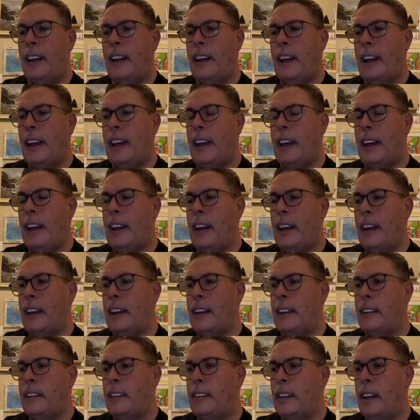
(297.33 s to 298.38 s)

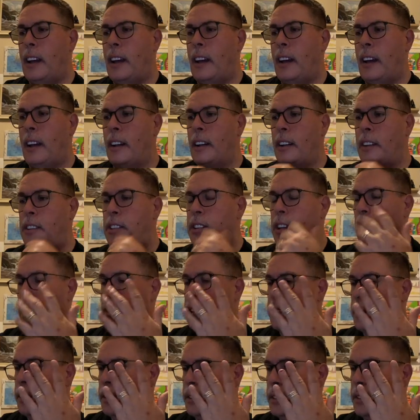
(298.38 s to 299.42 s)
And Chuck,
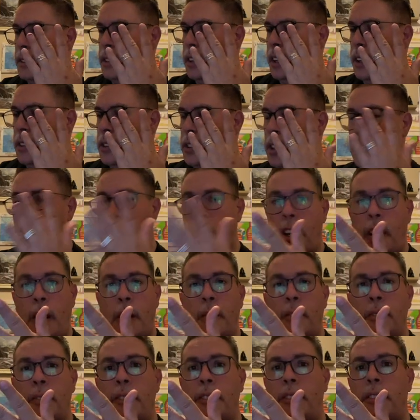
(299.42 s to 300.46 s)
Chuck
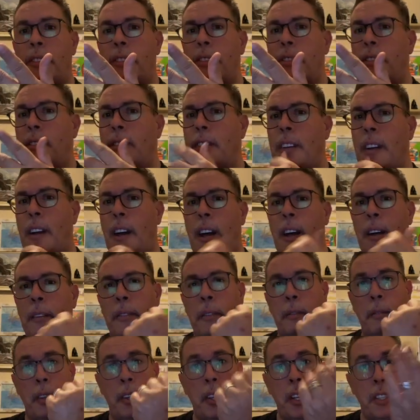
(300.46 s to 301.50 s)
Jones
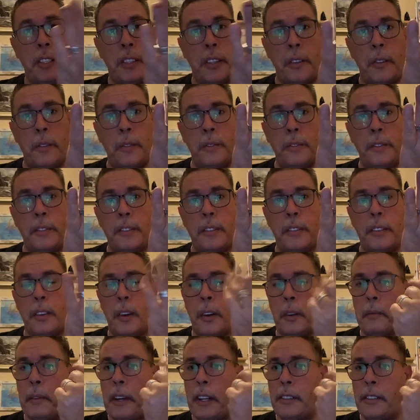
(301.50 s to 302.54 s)
from Looney Tunes,
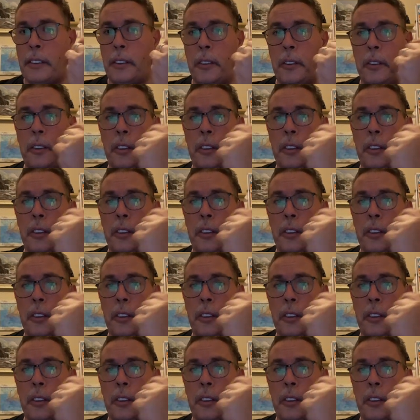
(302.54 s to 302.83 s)
going back to Looney